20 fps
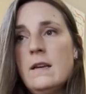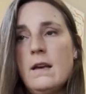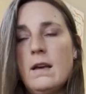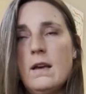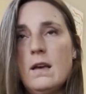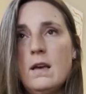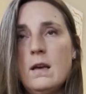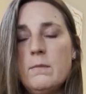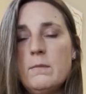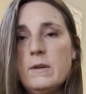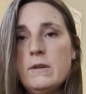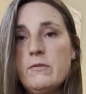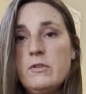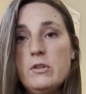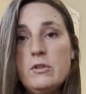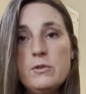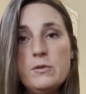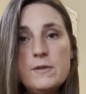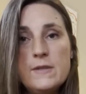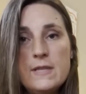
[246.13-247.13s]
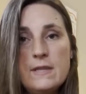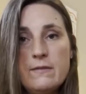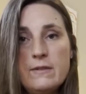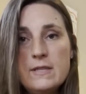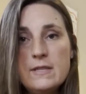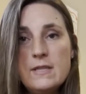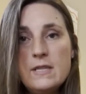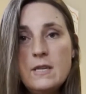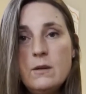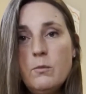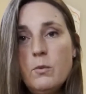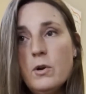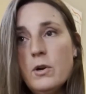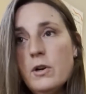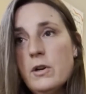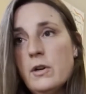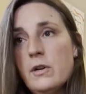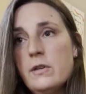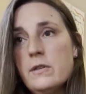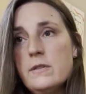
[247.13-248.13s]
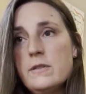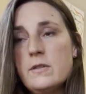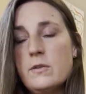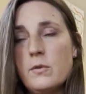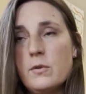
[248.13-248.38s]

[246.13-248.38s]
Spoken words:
if you do CVC words